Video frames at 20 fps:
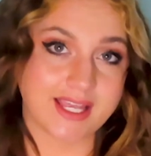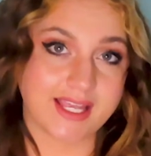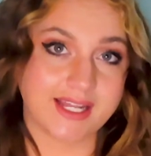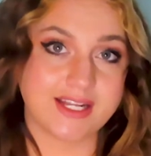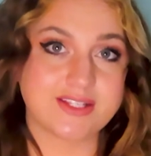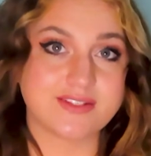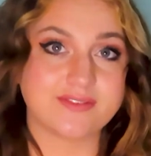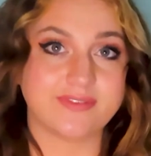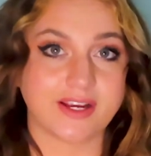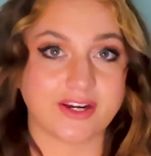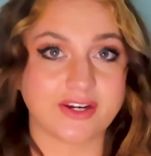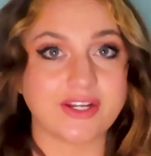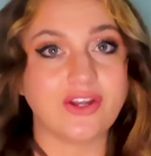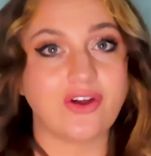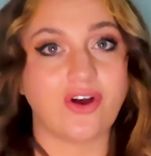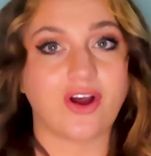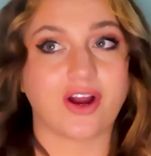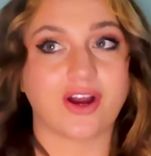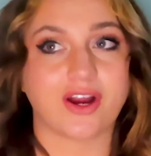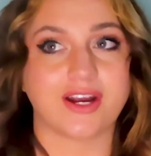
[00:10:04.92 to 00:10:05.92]
it is very
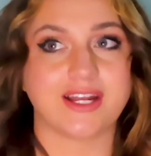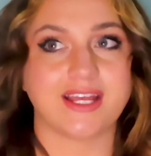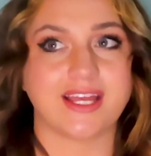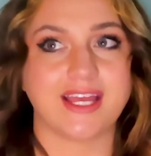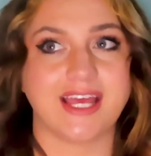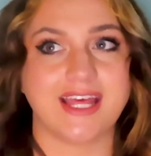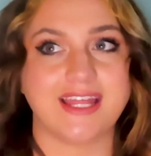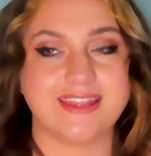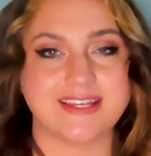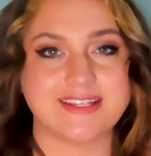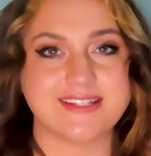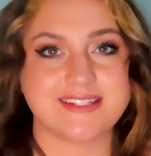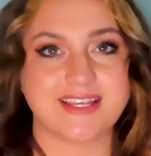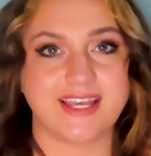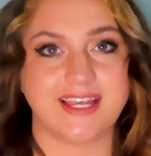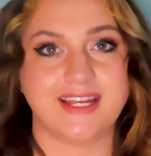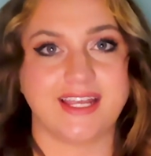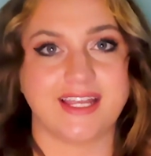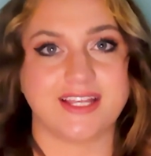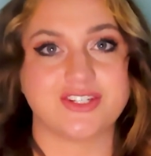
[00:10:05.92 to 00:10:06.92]
hard in this
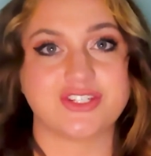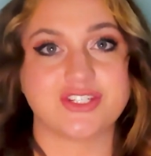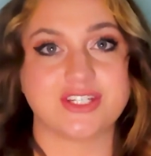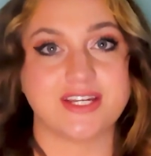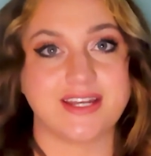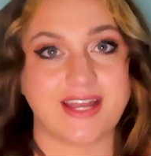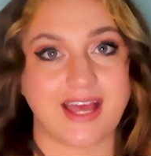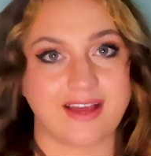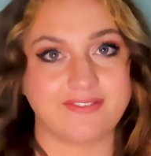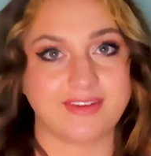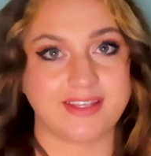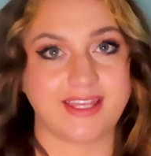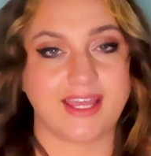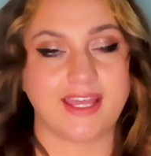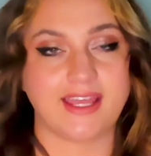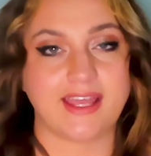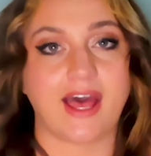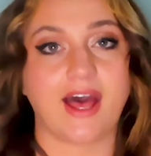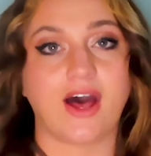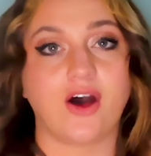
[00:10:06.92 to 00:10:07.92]
day and age to
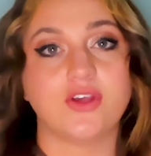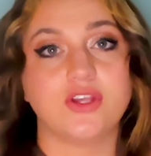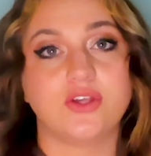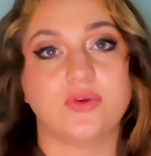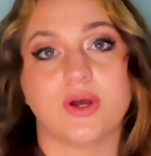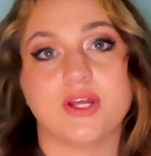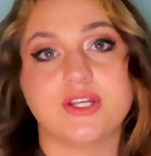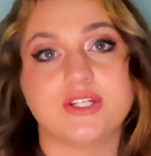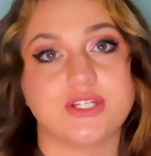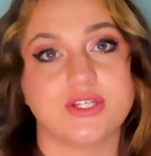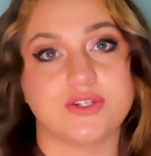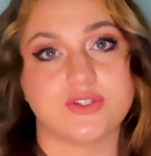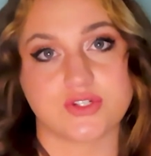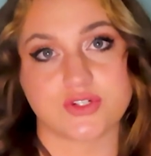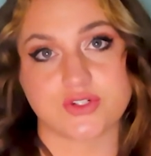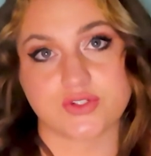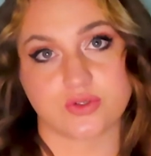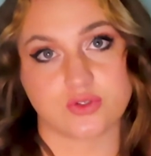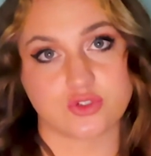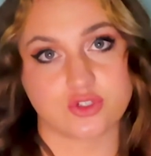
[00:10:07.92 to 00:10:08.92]
navigate how you want to use
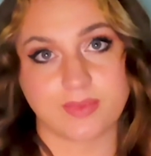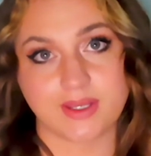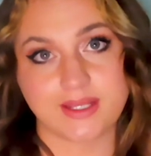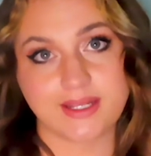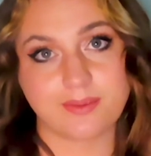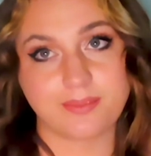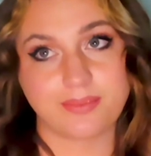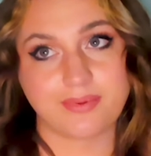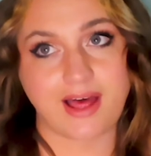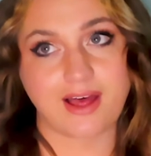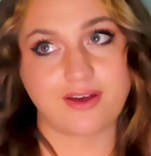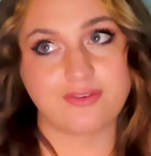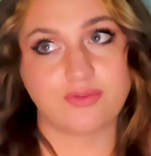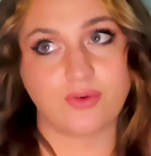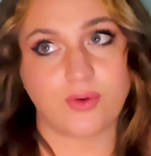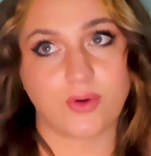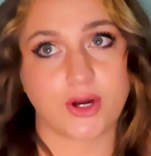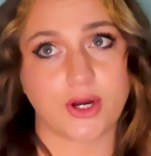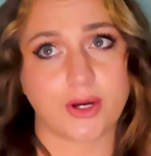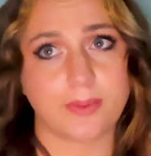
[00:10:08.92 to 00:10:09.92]
your social media
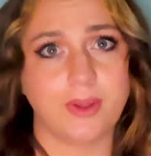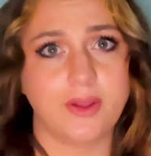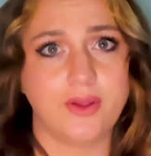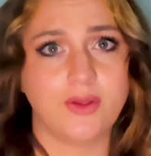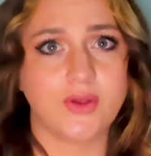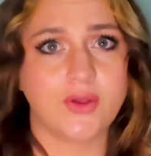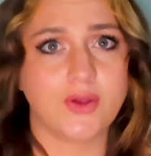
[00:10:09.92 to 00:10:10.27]
platform.